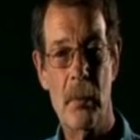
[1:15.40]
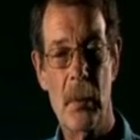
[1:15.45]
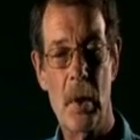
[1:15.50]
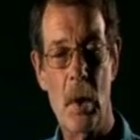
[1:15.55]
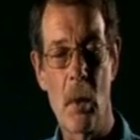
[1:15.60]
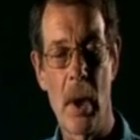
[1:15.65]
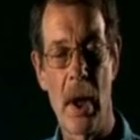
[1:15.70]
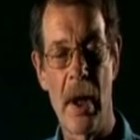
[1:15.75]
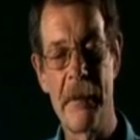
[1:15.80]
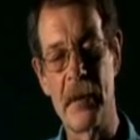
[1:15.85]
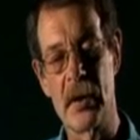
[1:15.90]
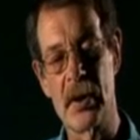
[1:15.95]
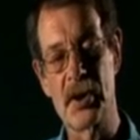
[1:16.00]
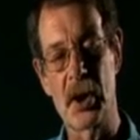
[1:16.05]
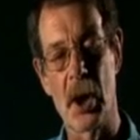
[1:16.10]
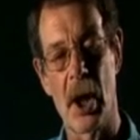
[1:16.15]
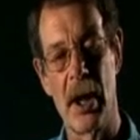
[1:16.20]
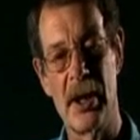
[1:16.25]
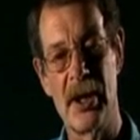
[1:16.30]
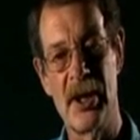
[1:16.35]
when I first
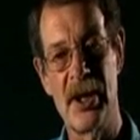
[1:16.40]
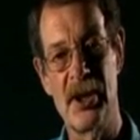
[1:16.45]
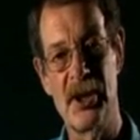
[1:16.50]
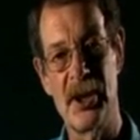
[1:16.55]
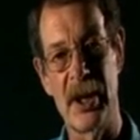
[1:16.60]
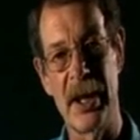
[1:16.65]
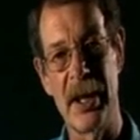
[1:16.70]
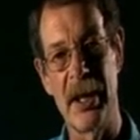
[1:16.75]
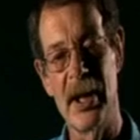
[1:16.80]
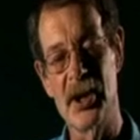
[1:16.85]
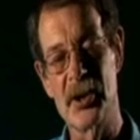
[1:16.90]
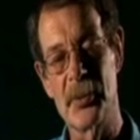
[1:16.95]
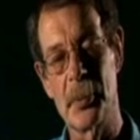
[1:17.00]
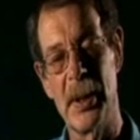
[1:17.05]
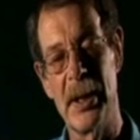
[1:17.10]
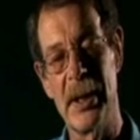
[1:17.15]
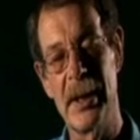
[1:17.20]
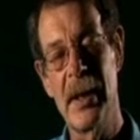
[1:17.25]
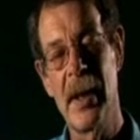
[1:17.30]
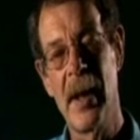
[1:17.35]
started teaching
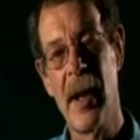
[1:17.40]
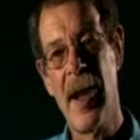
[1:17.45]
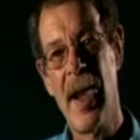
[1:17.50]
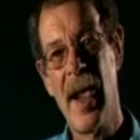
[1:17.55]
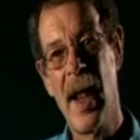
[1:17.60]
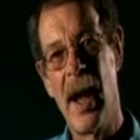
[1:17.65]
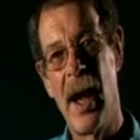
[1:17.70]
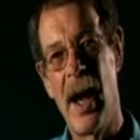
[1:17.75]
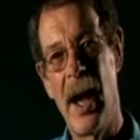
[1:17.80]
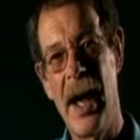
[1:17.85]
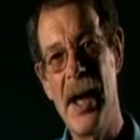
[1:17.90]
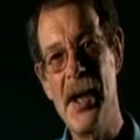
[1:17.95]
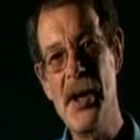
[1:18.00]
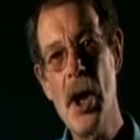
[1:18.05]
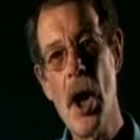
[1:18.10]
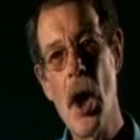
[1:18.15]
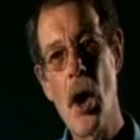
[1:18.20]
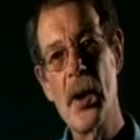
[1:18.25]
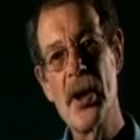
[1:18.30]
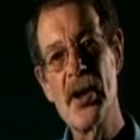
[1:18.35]
ESP, I
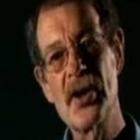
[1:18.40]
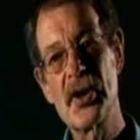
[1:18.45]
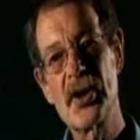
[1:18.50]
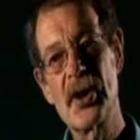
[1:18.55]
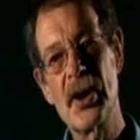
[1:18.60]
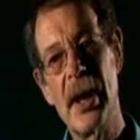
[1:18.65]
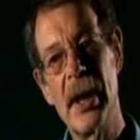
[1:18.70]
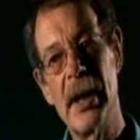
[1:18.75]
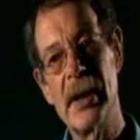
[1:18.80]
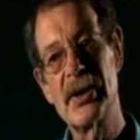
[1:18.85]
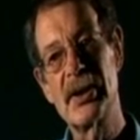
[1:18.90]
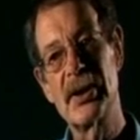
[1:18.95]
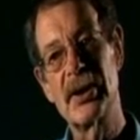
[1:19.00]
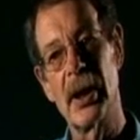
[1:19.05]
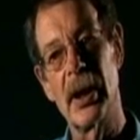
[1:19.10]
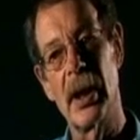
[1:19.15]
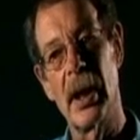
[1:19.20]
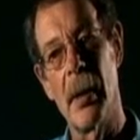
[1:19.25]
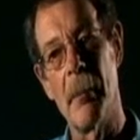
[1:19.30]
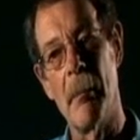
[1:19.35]
noticed that
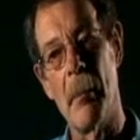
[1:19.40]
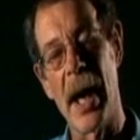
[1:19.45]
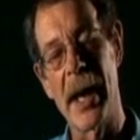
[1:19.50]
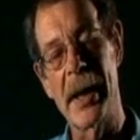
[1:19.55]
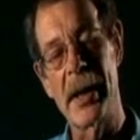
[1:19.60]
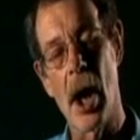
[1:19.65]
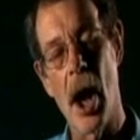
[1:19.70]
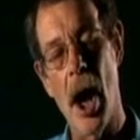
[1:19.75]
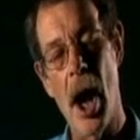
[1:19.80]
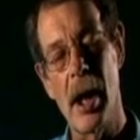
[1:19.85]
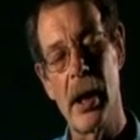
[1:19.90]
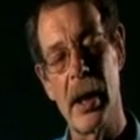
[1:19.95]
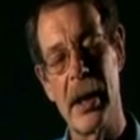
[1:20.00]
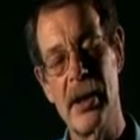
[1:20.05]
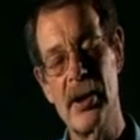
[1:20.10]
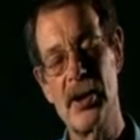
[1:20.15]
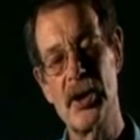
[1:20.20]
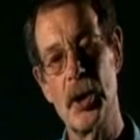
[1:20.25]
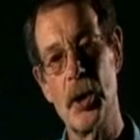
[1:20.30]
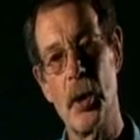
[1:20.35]
my
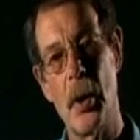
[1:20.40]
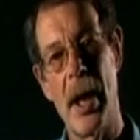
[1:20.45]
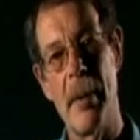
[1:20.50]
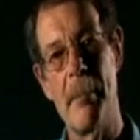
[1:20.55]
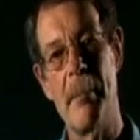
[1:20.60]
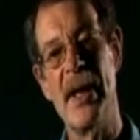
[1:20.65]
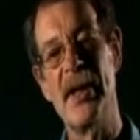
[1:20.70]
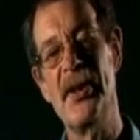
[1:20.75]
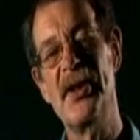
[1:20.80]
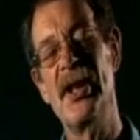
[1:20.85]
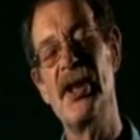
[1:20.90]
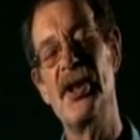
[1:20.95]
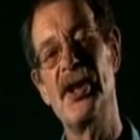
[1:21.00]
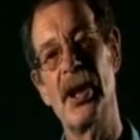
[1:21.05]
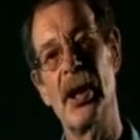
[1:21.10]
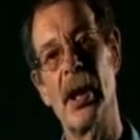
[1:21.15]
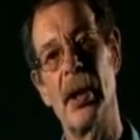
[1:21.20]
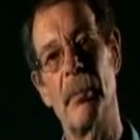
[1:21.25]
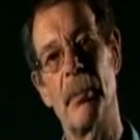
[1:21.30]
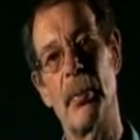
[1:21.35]
colleagues who had been
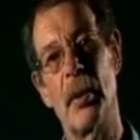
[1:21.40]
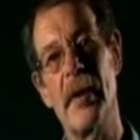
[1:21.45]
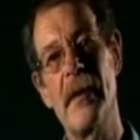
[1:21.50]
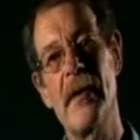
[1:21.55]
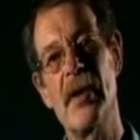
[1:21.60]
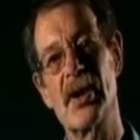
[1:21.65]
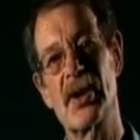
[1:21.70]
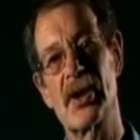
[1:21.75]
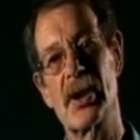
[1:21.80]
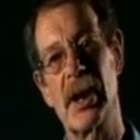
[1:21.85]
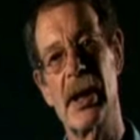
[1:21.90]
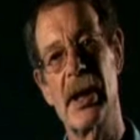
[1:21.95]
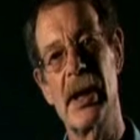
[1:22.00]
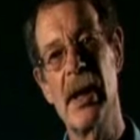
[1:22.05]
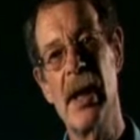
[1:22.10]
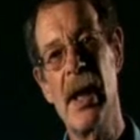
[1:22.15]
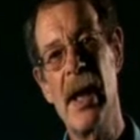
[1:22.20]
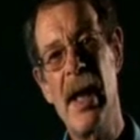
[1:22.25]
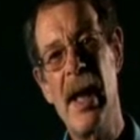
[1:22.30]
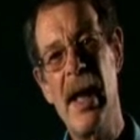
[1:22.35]
teaching it previously
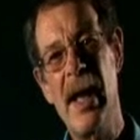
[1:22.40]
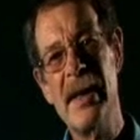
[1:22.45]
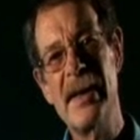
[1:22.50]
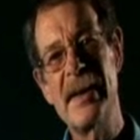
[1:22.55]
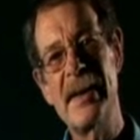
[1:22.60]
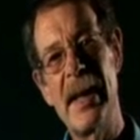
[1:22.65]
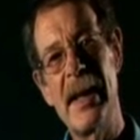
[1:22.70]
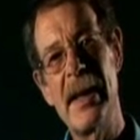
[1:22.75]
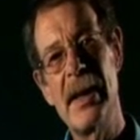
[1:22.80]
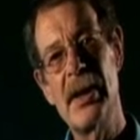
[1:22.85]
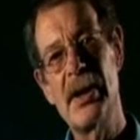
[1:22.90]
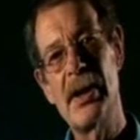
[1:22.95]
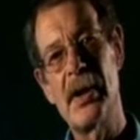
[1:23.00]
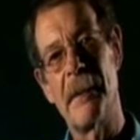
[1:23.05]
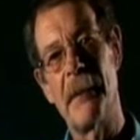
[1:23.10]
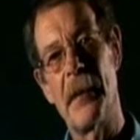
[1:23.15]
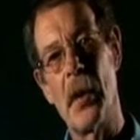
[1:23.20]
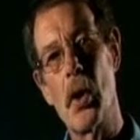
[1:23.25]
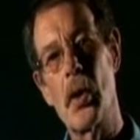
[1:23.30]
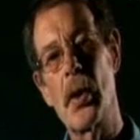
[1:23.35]
tended to
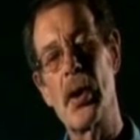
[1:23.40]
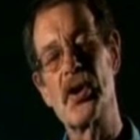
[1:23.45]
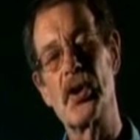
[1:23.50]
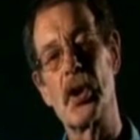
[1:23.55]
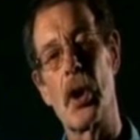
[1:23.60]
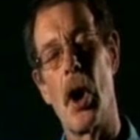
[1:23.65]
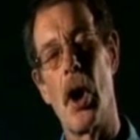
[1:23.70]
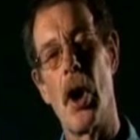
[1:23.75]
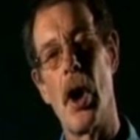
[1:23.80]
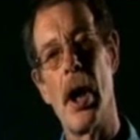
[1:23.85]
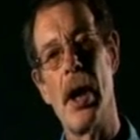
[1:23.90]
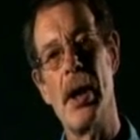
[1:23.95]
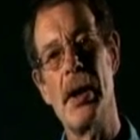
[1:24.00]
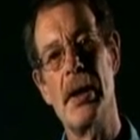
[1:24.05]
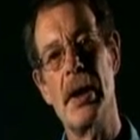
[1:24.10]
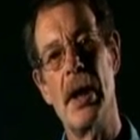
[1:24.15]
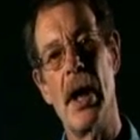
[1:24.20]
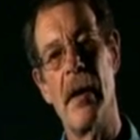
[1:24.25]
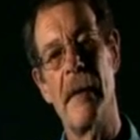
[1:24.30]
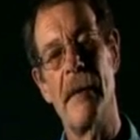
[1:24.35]
focus
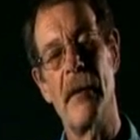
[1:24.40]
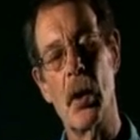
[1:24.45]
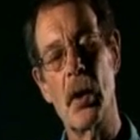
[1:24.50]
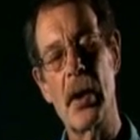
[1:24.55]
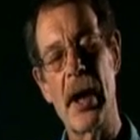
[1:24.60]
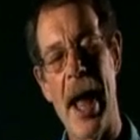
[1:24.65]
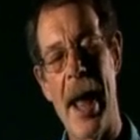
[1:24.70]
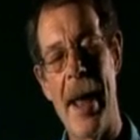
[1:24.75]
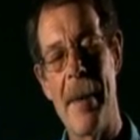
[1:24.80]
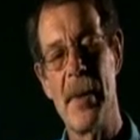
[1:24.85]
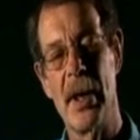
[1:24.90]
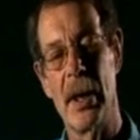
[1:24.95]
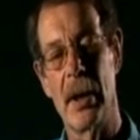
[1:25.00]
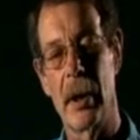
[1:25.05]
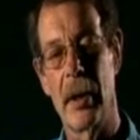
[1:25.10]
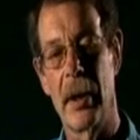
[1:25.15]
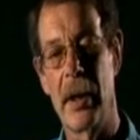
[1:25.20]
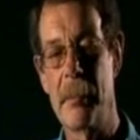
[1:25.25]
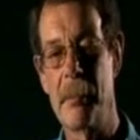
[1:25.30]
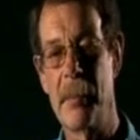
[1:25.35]
on
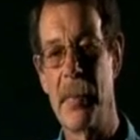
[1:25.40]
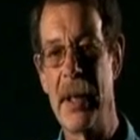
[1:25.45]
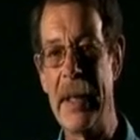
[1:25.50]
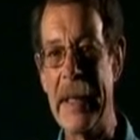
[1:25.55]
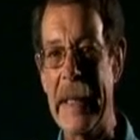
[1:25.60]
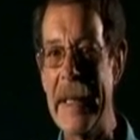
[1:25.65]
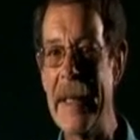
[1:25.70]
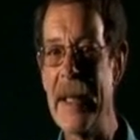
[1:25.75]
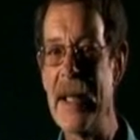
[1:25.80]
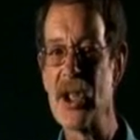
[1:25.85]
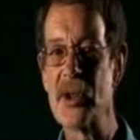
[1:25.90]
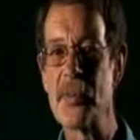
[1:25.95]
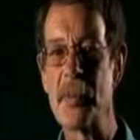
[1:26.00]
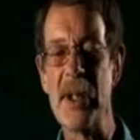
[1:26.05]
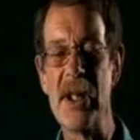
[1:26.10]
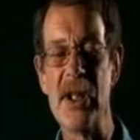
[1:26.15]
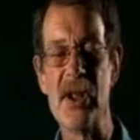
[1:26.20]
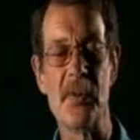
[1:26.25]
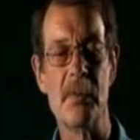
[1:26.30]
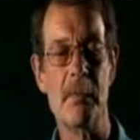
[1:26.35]
vocabulary, but
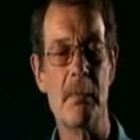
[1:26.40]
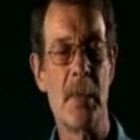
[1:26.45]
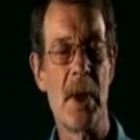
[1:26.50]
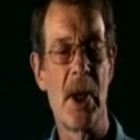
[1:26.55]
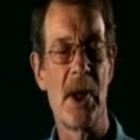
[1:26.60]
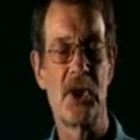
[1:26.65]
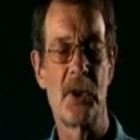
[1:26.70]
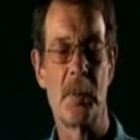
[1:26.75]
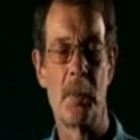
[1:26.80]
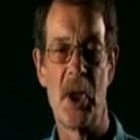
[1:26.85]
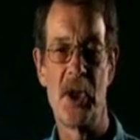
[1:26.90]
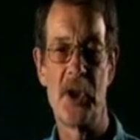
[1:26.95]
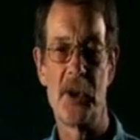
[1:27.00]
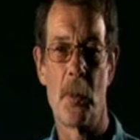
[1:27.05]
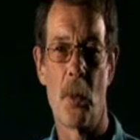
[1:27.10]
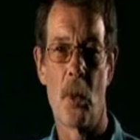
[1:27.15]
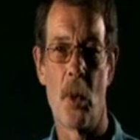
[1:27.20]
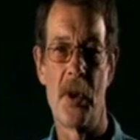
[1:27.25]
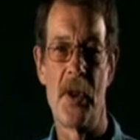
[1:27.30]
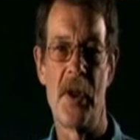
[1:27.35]
ESP is much, much
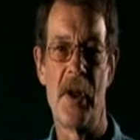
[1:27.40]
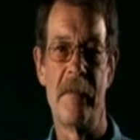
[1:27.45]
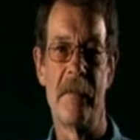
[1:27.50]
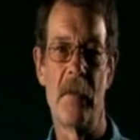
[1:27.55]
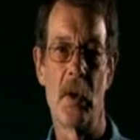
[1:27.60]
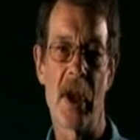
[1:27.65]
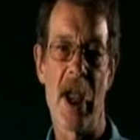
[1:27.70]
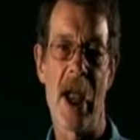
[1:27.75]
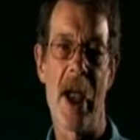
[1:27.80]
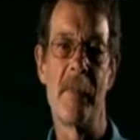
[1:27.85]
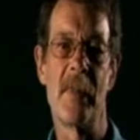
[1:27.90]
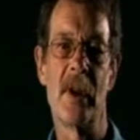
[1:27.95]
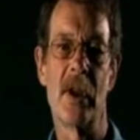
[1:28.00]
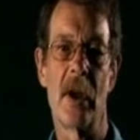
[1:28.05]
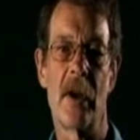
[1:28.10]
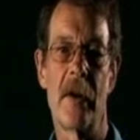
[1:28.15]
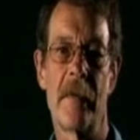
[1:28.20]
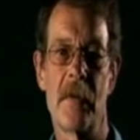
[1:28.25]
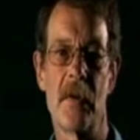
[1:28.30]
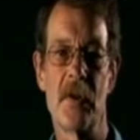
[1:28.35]
more than
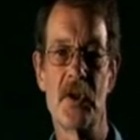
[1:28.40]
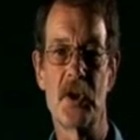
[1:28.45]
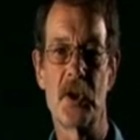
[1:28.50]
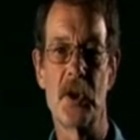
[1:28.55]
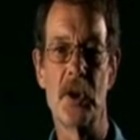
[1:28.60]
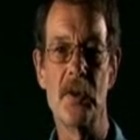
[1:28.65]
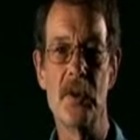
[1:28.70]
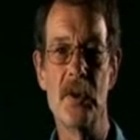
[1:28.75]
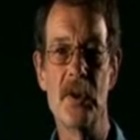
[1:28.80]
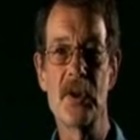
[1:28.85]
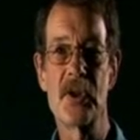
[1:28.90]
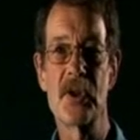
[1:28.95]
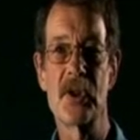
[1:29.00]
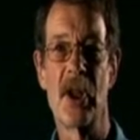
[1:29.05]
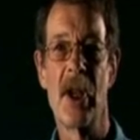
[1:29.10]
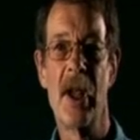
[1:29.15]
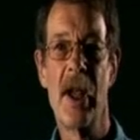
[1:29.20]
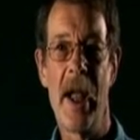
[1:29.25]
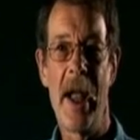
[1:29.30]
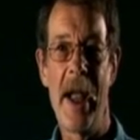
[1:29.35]
vocabulary for students,
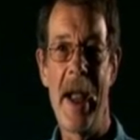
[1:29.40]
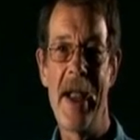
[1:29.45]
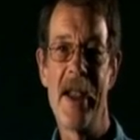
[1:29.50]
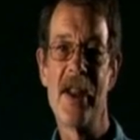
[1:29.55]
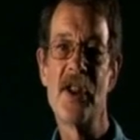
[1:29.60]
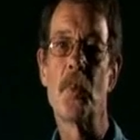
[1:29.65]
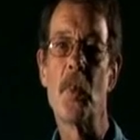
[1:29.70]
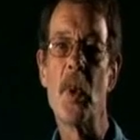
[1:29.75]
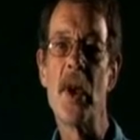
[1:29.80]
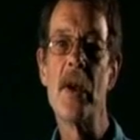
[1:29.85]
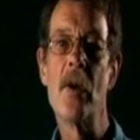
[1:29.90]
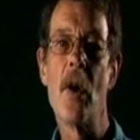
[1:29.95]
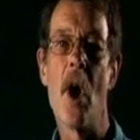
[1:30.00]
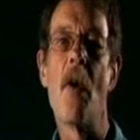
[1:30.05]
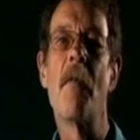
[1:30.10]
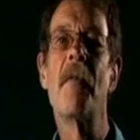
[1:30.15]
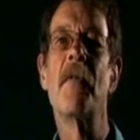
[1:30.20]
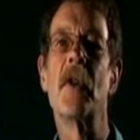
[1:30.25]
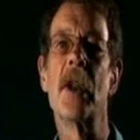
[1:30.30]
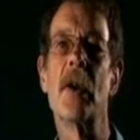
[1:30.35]
as we
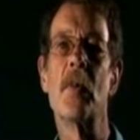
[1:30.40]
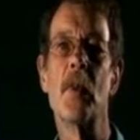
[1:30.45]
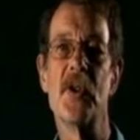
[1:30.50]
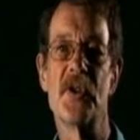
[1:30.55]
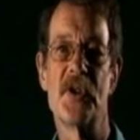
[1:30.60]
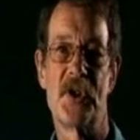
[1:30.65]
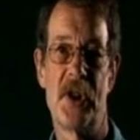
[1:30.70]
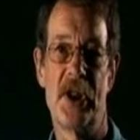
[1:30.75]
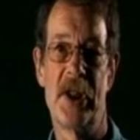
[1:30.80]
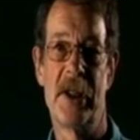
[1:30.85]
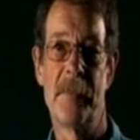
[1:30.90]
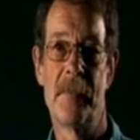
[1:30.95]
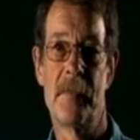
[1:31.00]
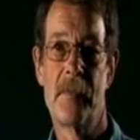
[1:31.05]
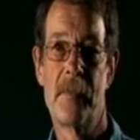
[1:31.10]
hopefully will see.